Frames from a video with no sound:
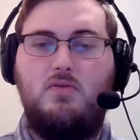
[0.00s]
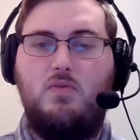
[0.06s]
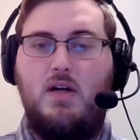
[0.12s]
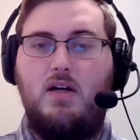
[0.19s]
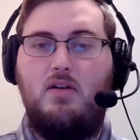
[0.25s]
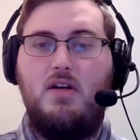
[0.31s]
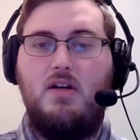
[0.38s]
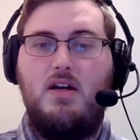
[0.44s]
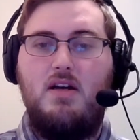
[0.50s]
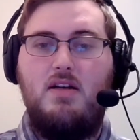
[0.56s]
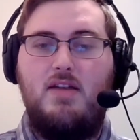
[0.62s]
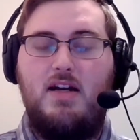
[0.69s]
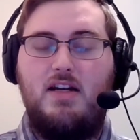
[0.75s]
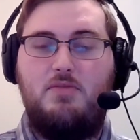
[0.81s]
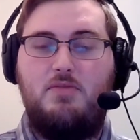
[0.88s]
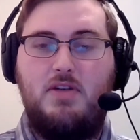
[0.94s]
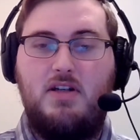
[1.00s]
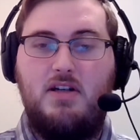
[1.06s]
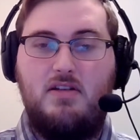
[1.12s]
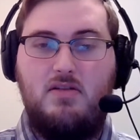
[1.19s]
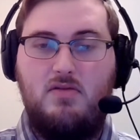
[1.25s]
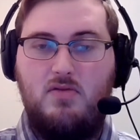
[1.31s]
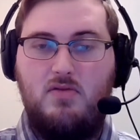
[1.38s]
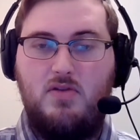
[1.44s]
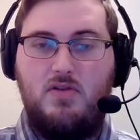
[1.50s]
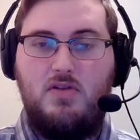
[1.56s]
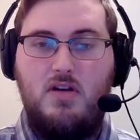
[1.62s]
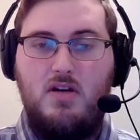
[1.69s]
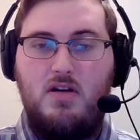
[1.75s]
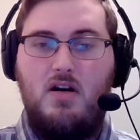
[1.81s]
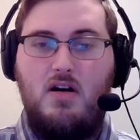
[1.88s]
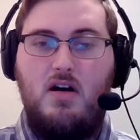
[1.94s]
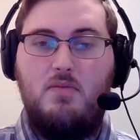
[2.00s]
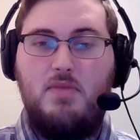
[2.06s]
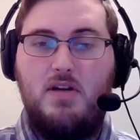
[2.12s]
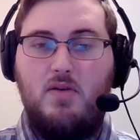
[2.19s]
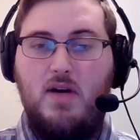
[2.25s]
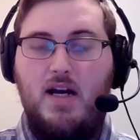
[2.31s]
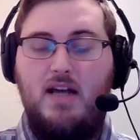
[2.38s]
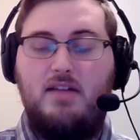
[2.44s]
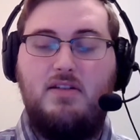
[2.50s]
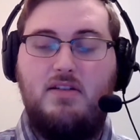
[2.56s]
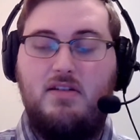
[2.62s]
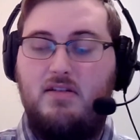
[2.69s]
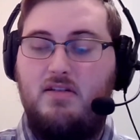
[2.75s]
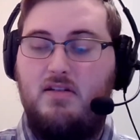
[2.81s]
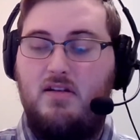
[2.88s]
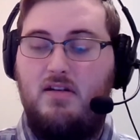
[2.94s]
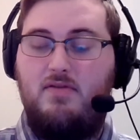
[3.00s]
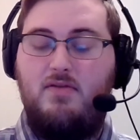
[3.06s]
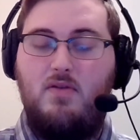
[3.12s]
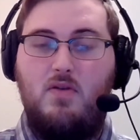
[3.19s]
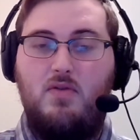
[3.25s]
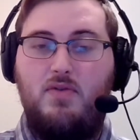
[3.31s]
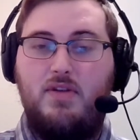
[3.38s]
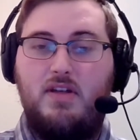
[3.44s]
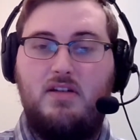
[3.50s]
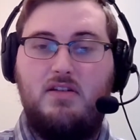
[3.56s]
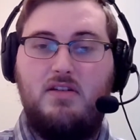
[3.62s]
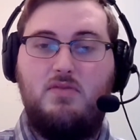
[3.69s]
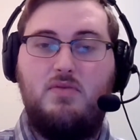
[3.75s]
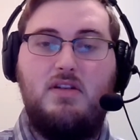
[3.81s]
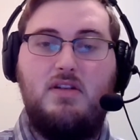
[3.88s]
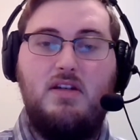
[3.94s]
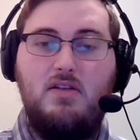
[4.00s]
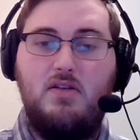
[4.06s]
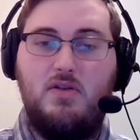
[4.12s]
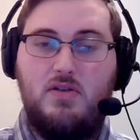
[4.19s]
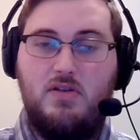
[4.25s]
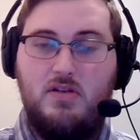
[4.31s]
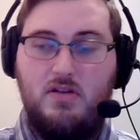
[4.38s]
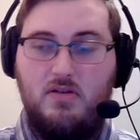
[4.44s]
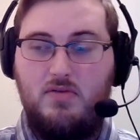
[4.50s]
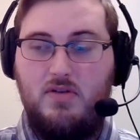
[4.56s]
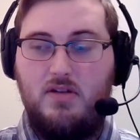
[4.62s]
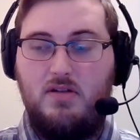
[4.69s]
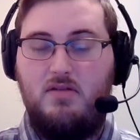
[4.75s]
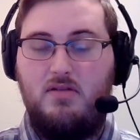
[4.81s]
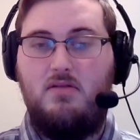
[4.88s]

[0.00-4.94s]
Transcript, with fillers: Well, that is because those amino acids and stuff only exist within those children.